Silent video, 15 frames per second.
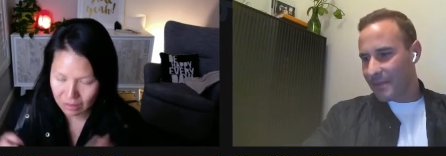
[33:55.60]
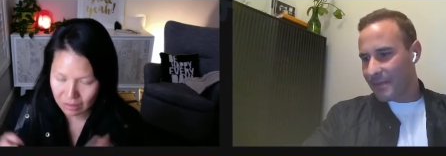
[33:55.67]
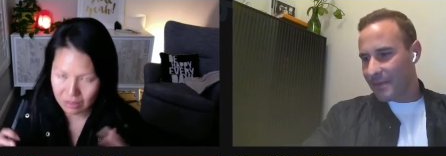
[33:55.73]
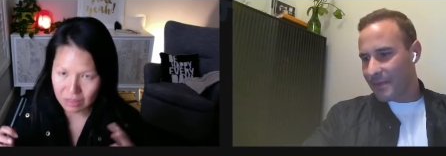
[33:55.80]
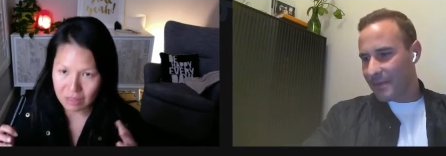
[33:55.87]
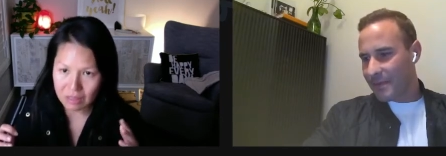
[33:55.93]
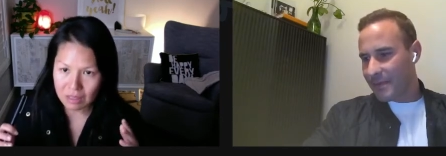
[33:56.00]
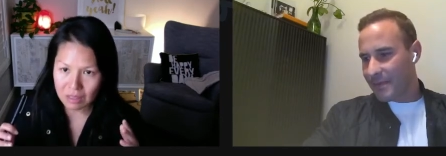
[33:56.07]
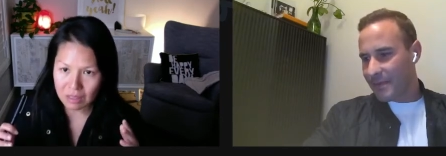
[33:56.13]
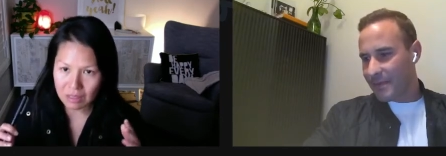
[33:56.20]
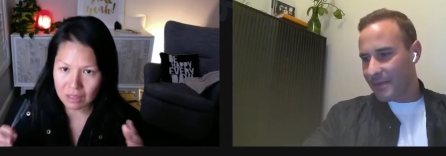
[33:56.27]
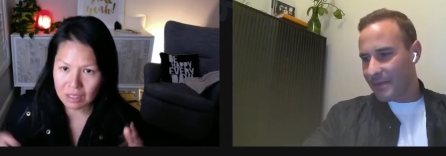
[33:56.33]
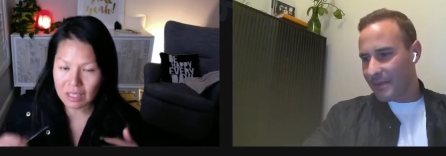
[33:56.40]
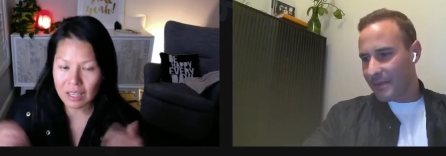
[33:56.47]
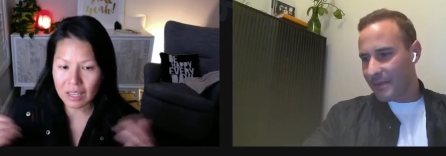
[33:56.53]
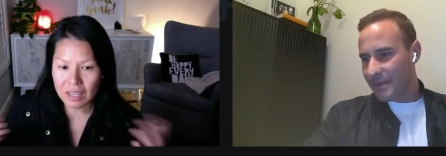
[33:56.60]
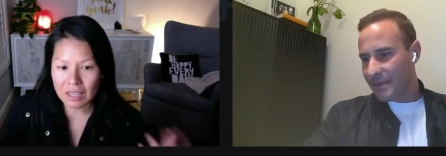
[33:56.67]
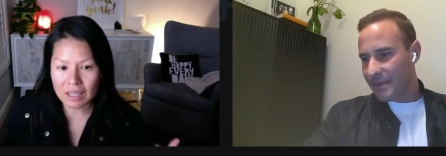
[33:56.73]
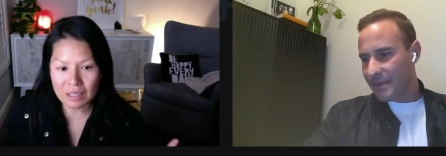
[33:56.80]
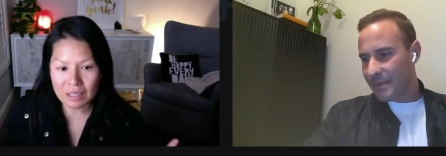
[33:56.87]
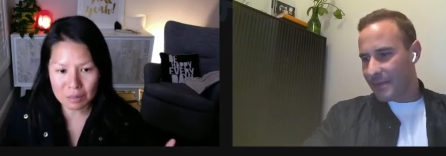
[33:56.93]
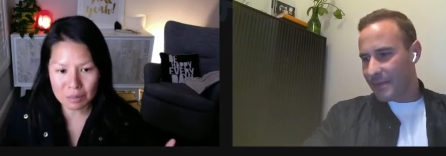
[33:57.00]
Speaker 1: the the
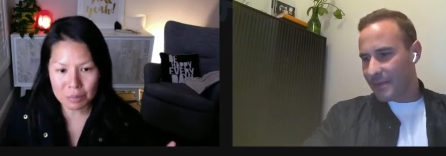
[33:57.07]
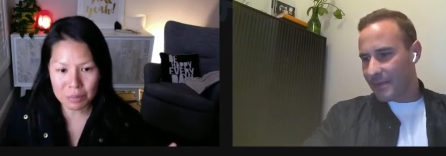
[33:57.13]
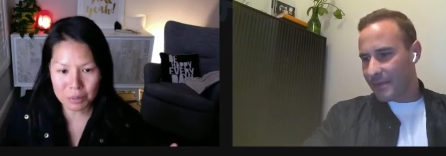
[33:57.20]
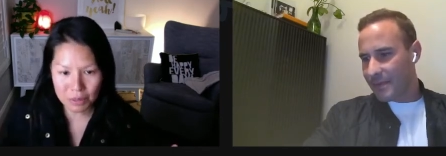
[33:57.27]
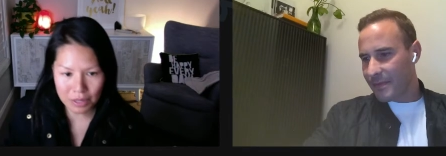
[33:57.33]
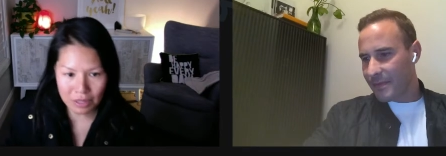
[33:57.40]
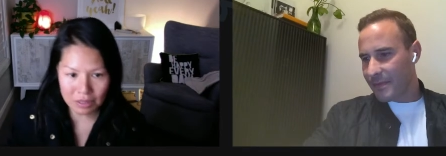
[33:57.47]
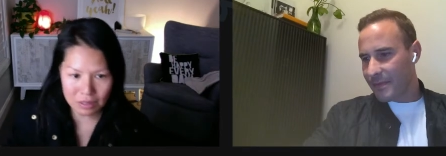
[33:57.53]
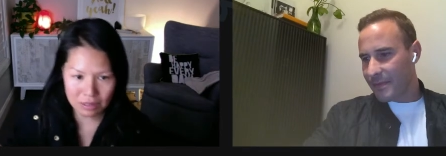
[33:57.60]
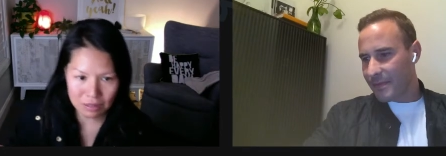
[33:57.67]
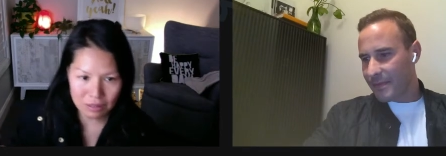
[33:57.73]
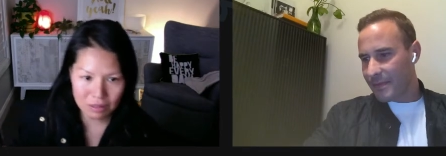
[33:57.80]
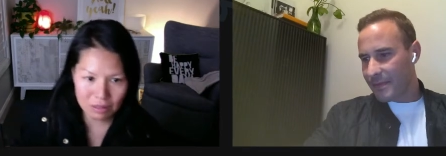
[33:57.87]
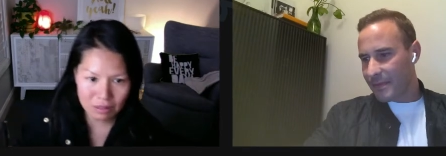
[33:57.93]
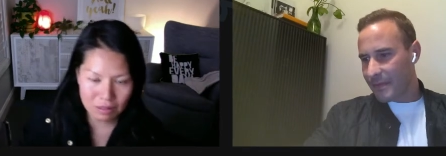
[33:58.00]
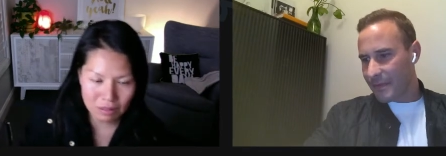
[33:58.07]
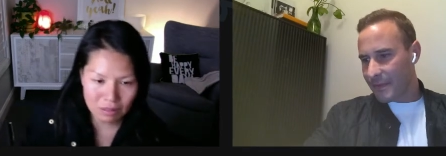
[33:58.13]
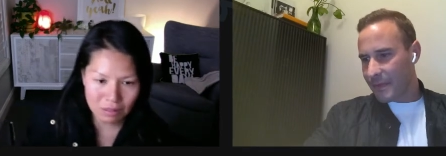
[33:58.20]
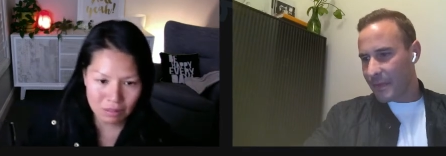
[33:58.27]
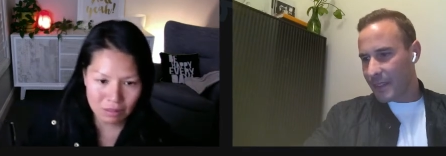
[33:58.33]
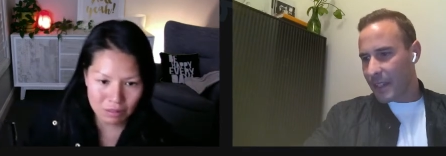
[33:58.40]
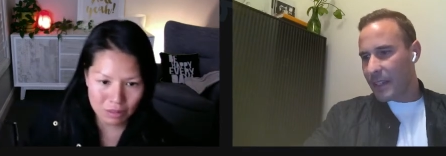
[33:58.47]
end product
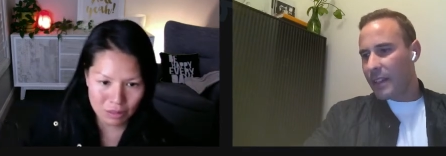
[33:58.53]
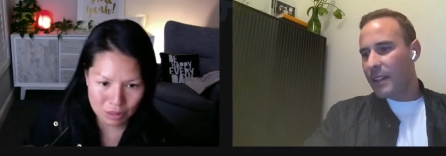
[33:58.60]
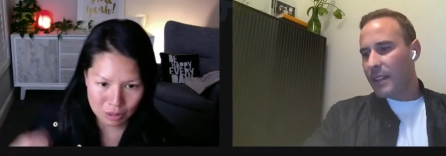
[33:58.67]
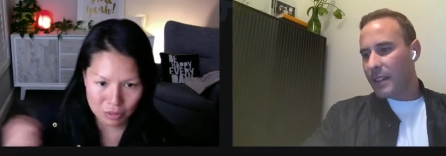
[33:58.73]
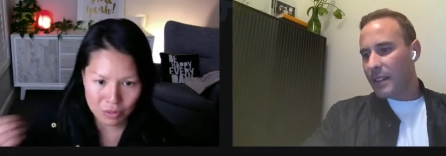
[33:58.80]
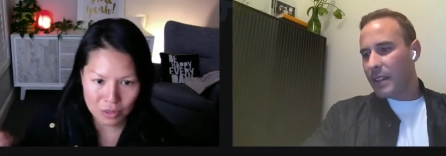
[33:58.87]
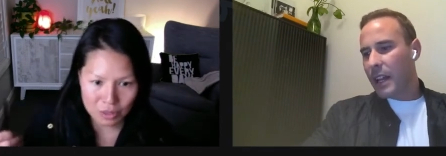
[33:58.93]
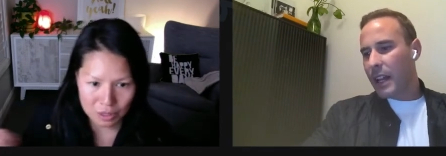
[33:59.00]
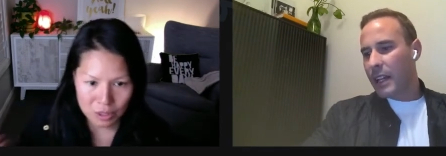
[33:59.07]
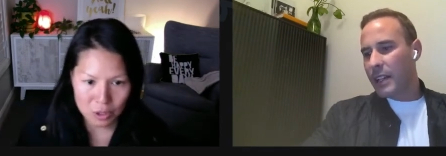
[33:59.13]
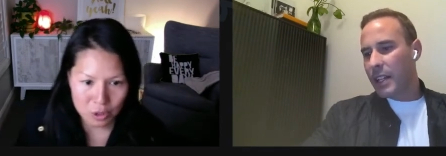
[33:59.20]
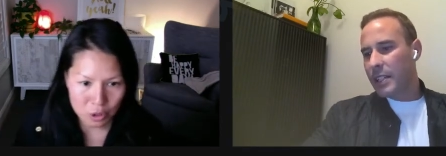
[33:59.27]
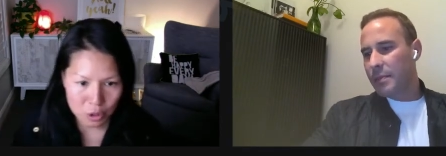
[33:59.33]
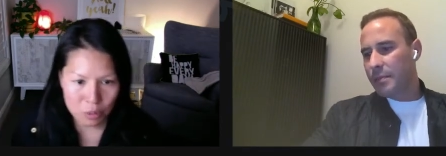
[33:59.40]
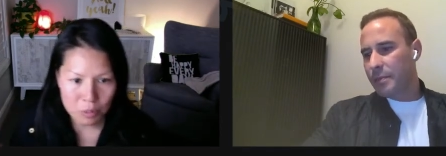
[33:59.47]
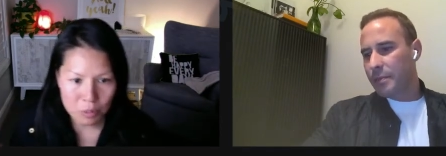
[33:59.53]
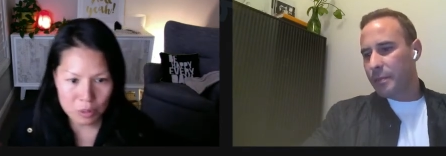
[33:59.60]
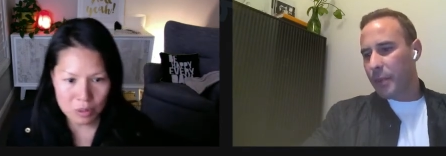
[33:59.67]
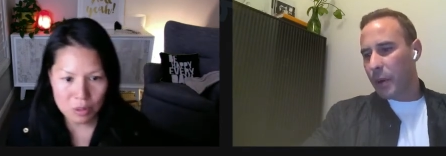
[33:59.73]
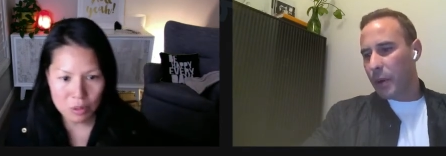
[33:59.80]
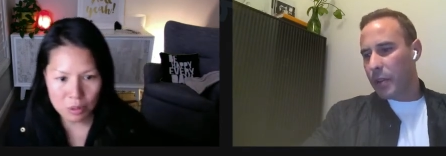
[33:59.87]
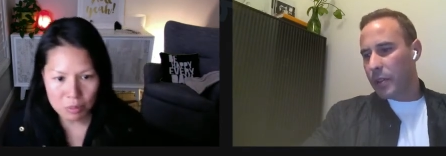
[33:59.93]
because you've got and
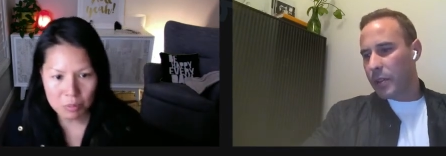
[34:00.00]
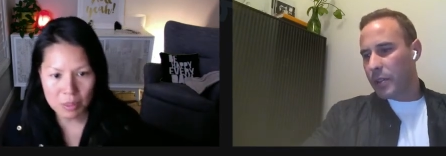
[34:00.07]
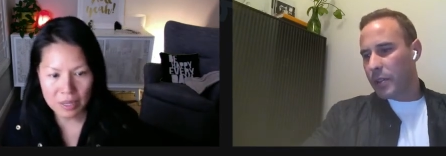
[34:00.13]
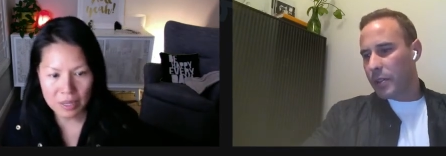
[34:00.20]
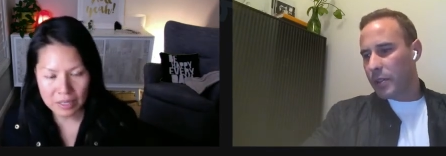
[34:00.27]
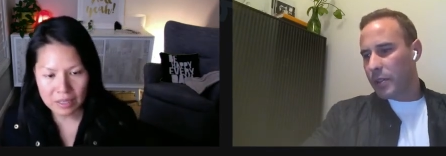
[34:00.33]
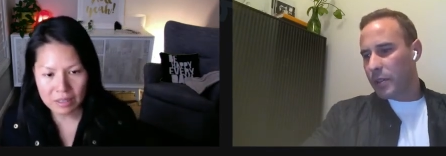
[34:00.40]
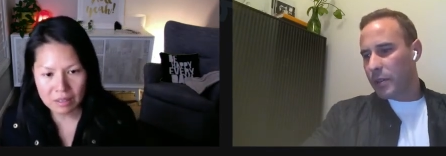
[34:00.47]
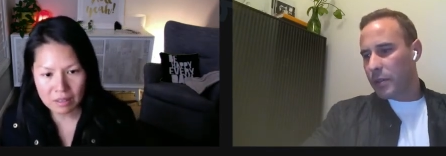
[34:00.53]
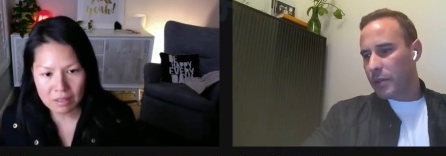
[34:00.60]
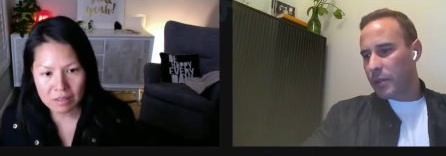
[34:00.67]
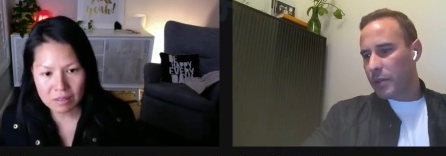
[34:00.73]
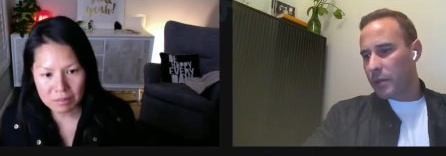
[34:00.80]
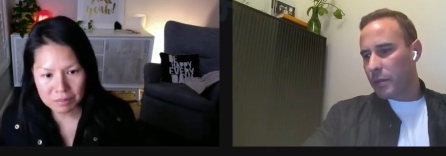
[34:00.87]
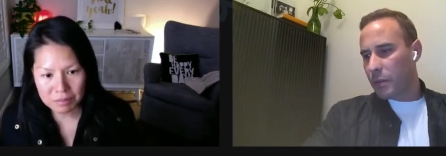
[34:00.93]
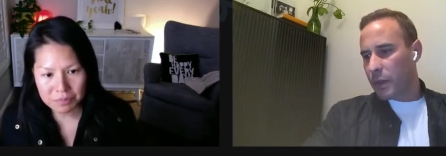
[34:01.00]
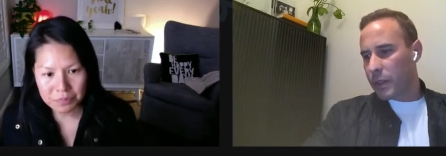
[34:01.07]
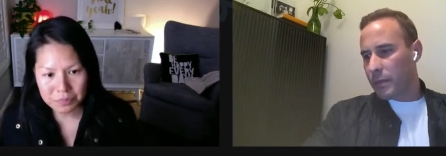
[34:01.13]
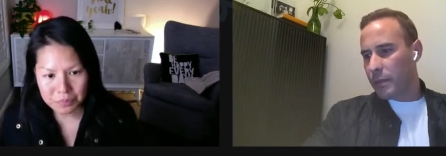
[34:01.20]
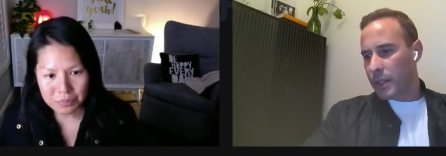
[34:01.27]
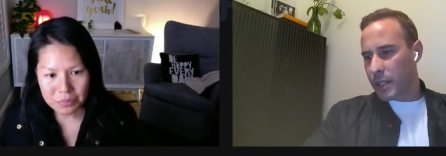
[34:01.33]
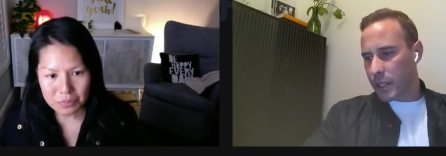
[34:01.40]
consumers sort of buying.
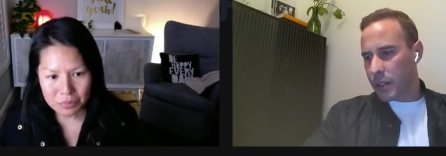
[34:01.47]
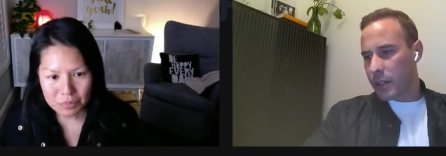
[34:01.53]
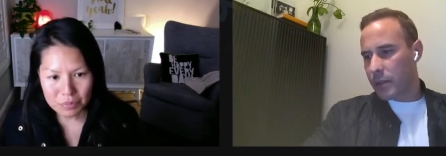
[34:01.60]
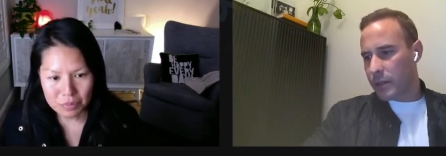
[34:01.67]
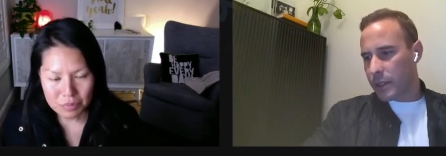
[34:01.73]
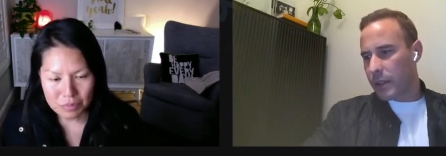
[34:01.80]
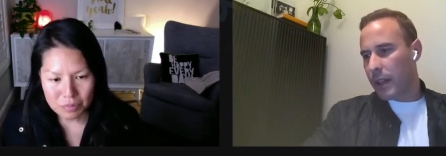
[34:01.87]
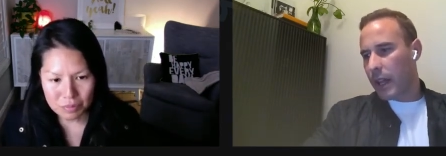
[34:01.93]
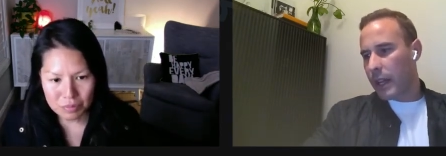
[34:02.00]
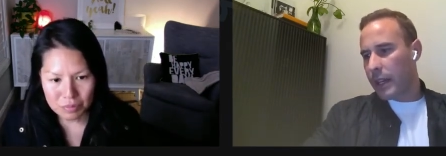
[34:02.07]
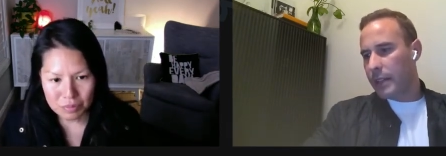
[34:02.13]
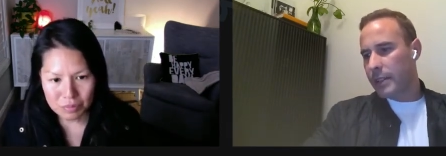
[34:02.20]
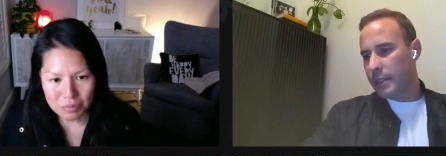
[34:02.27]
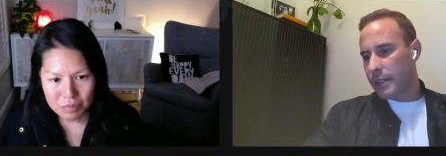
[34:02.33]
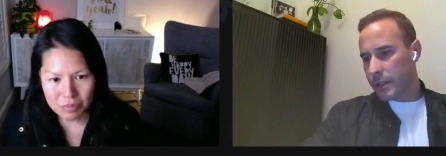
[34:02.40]
Speaker 2: With materials delays